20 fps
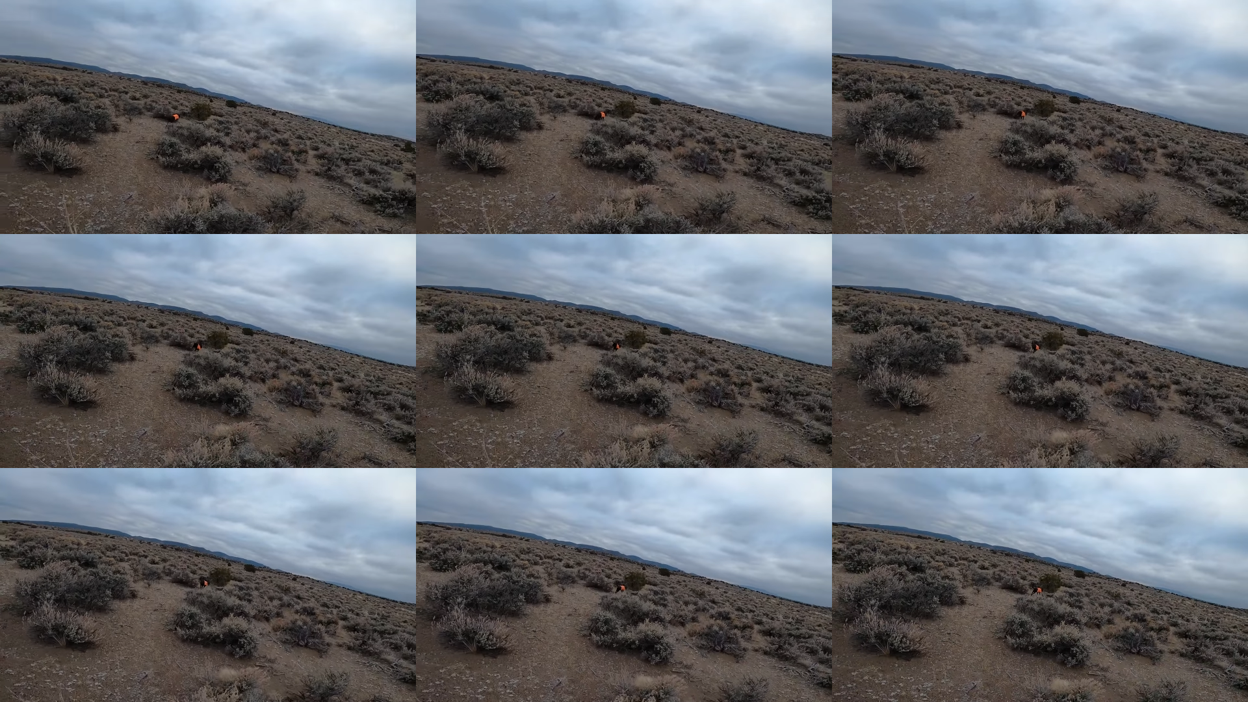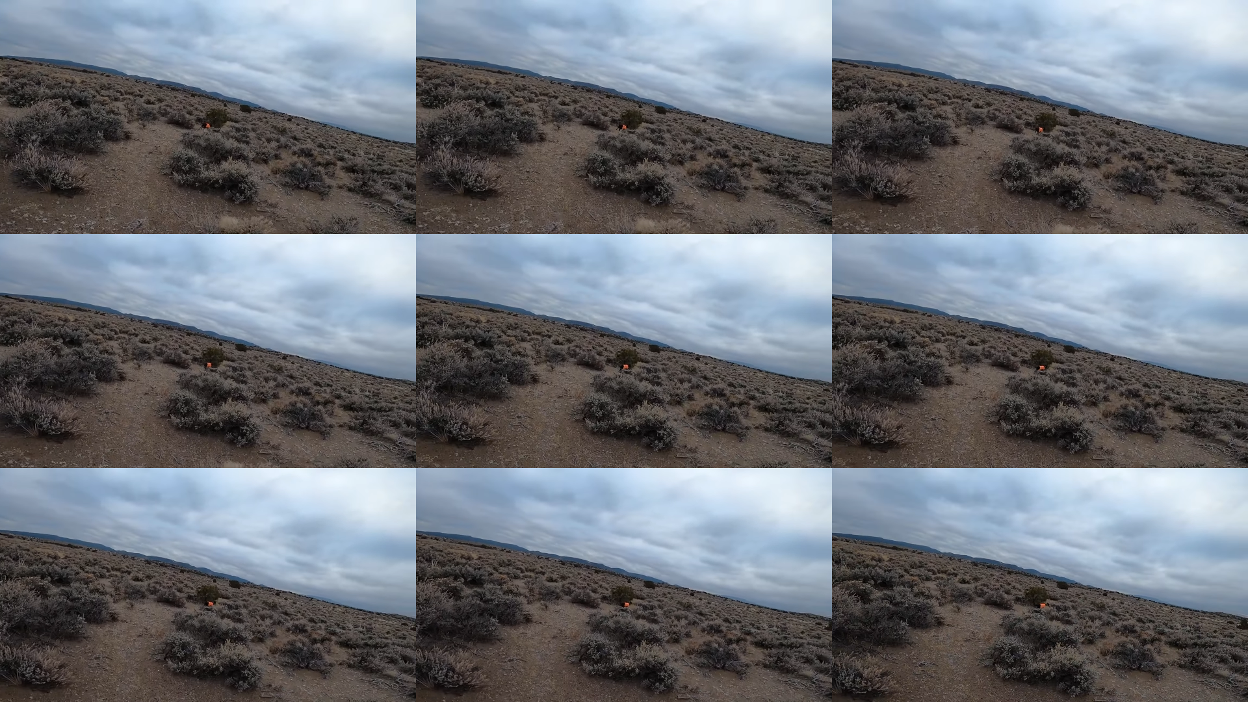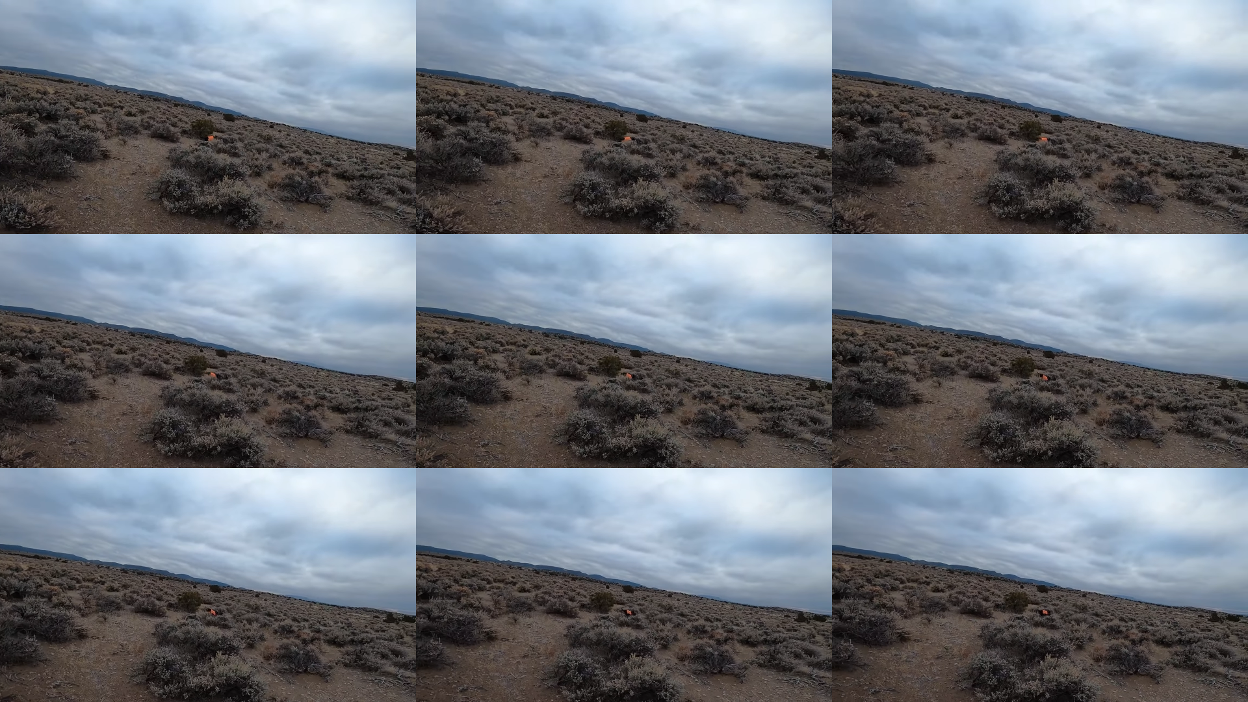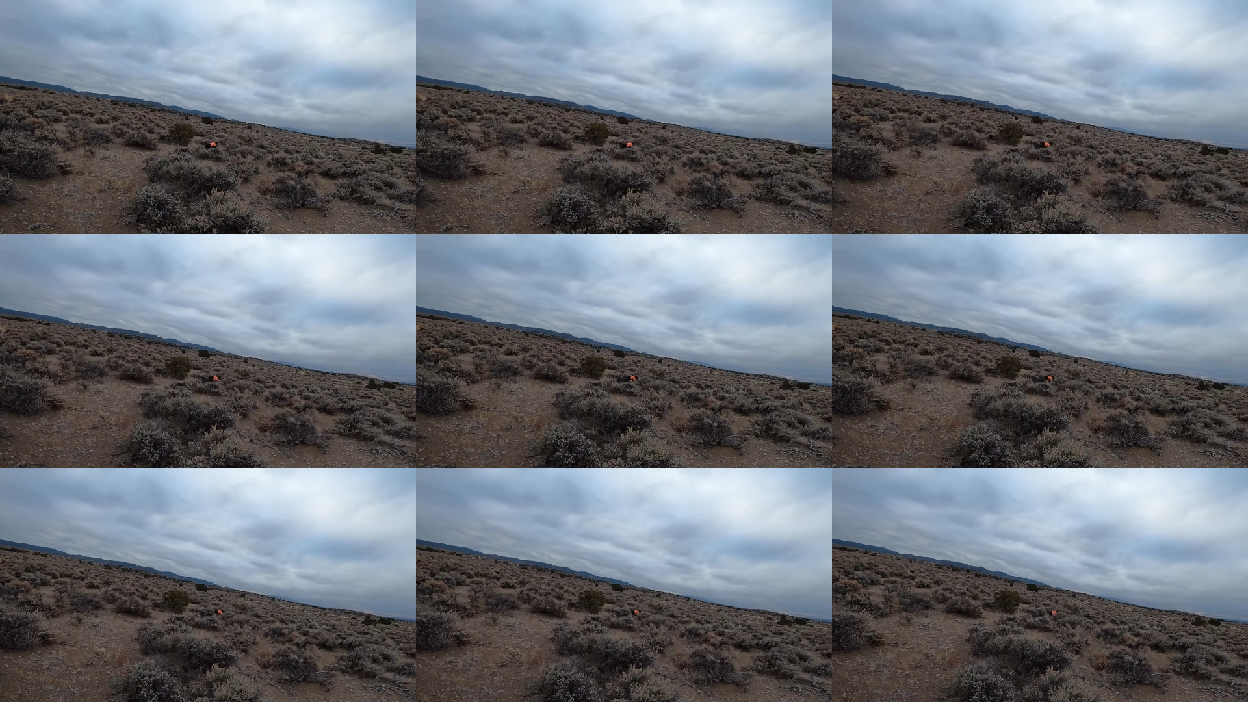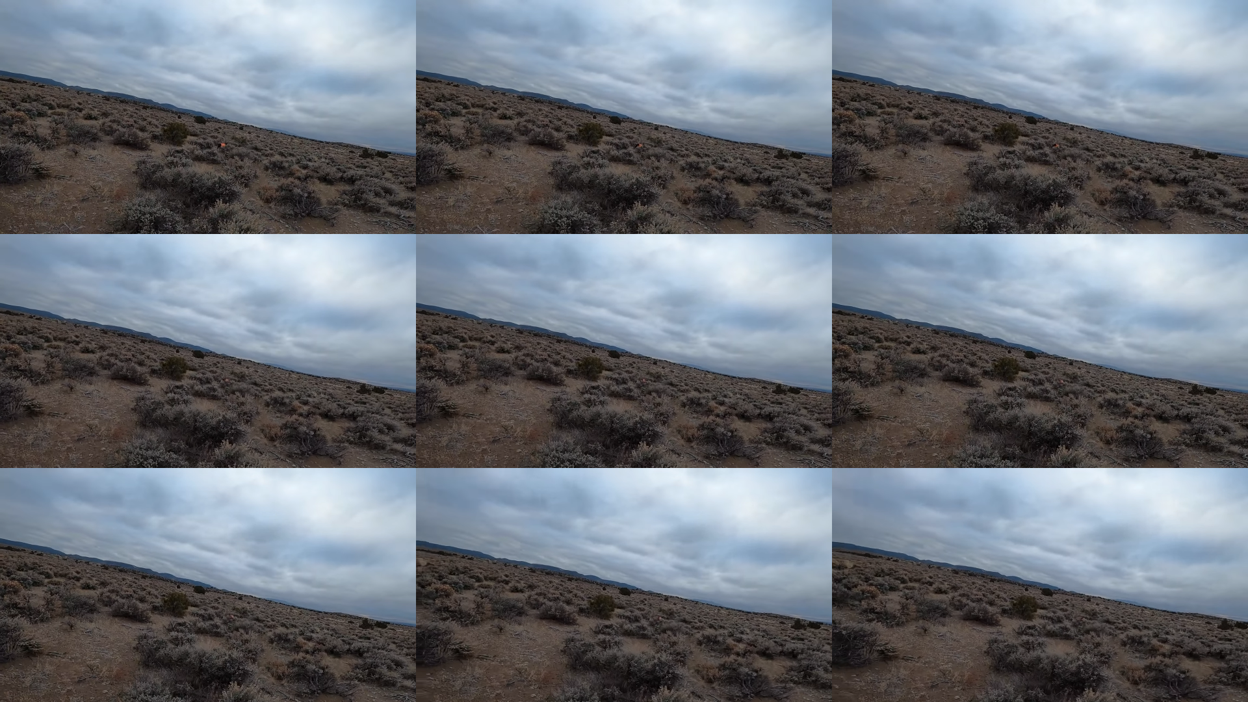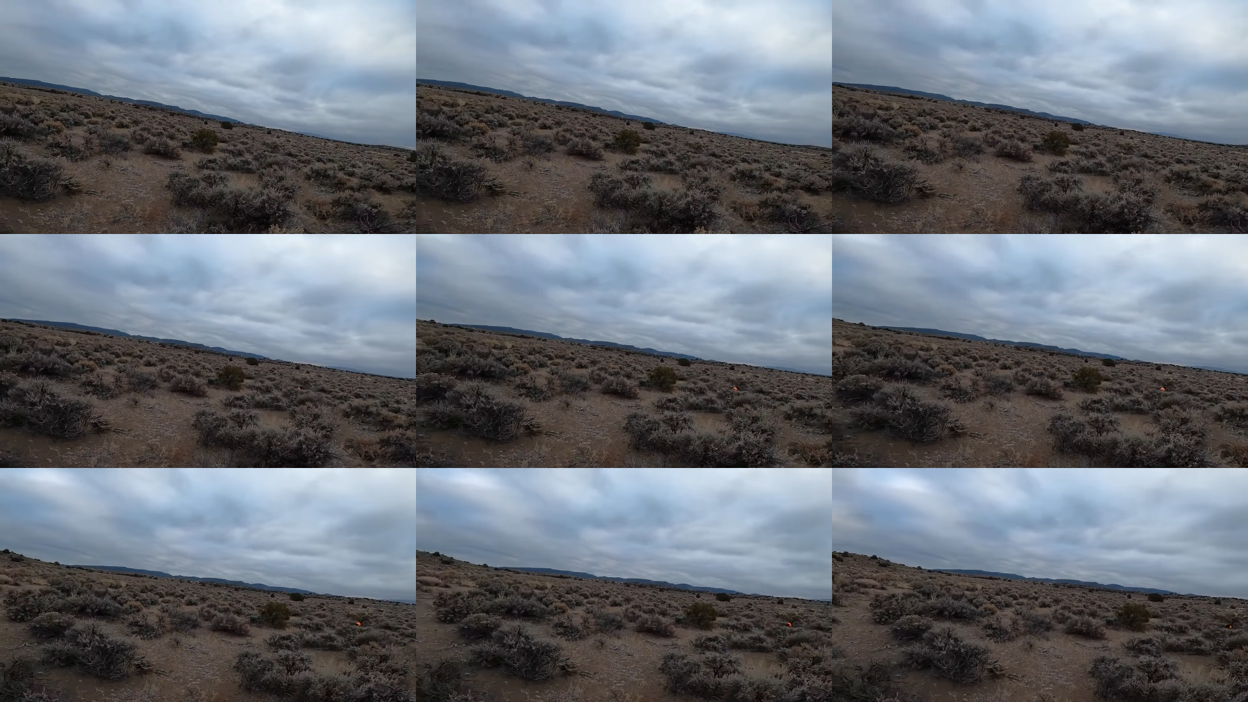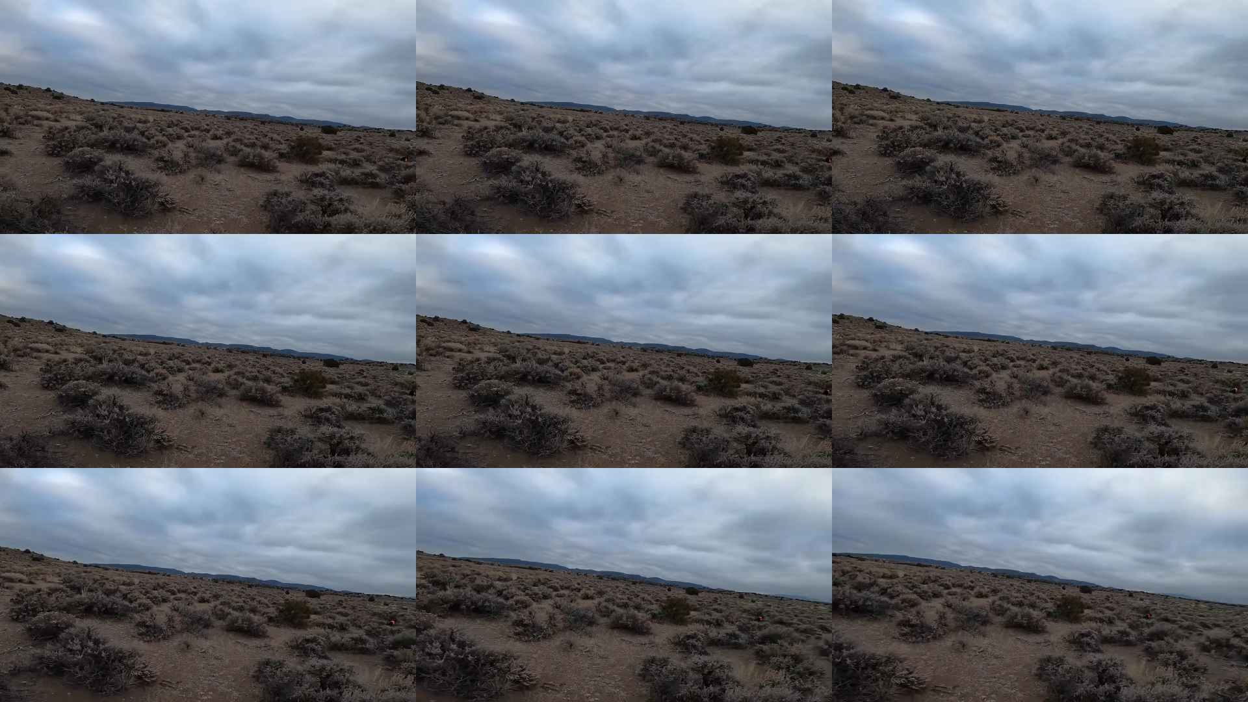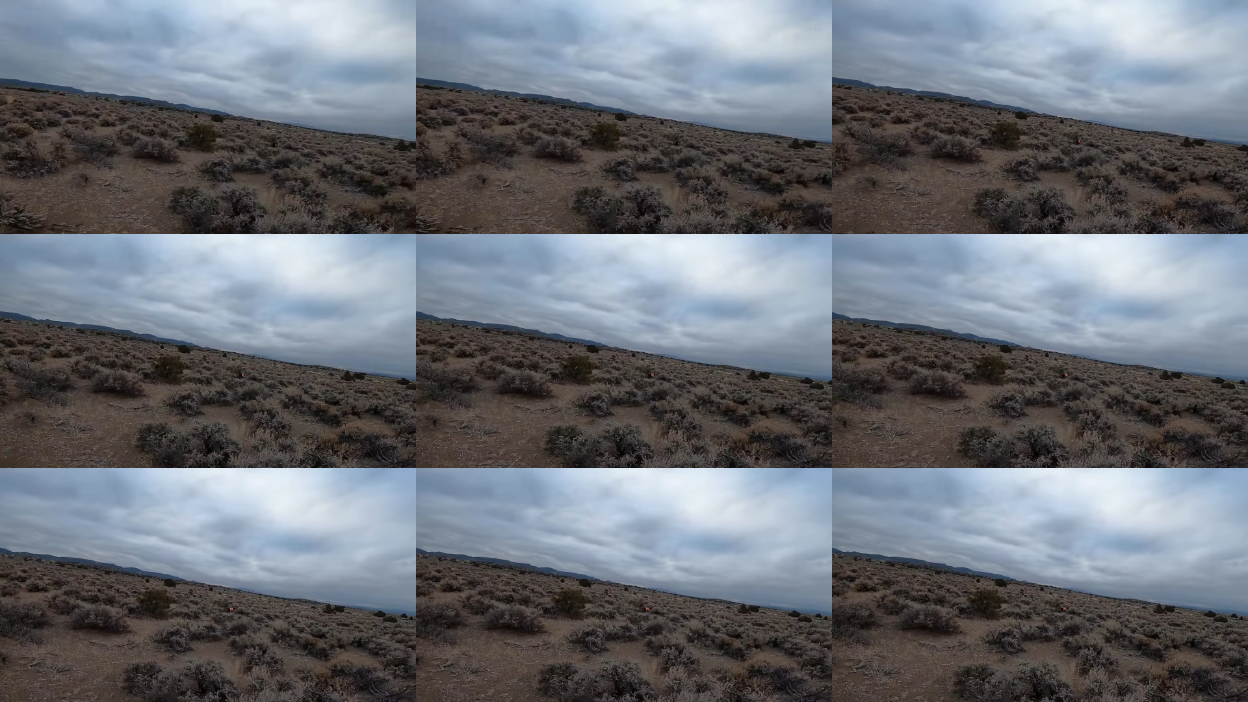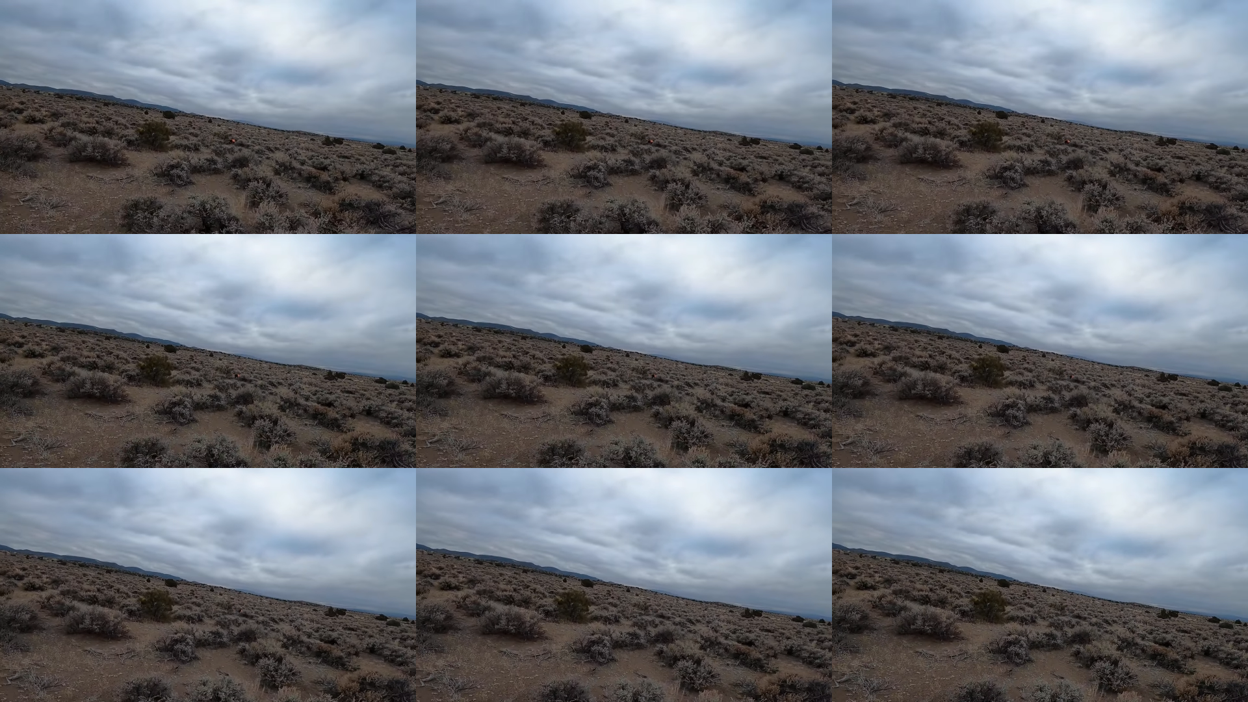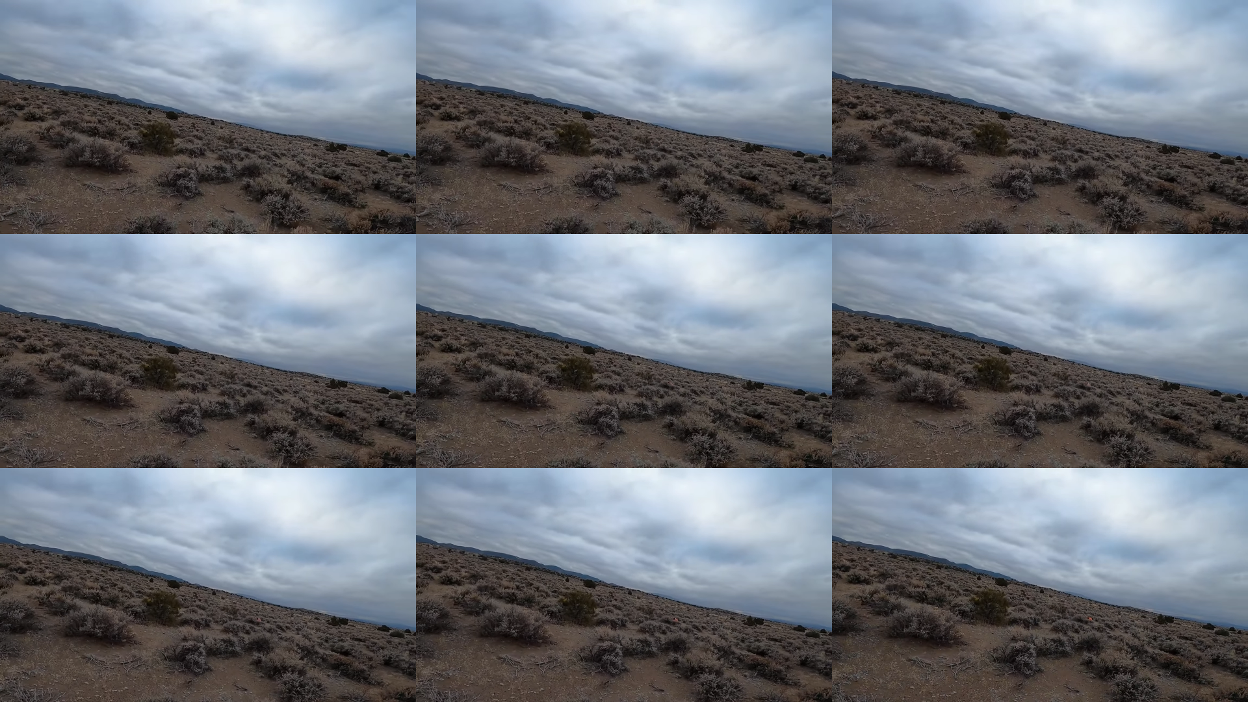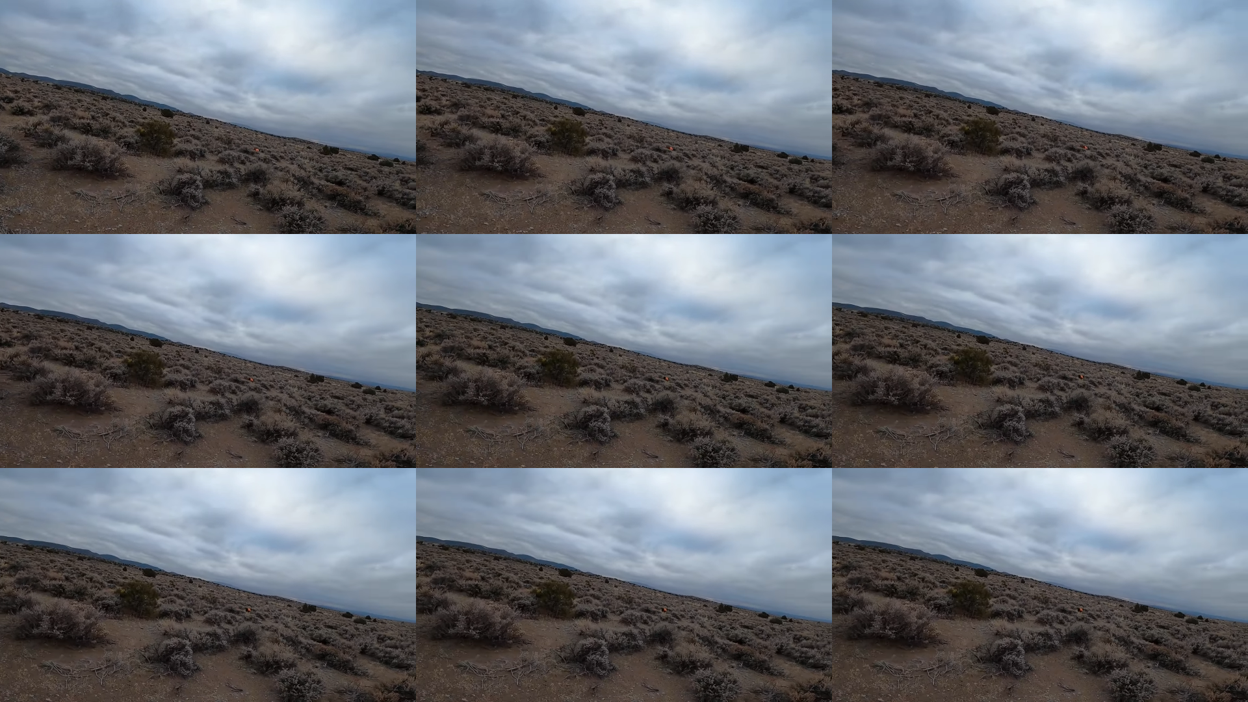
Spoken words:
[unreadable: no face in view]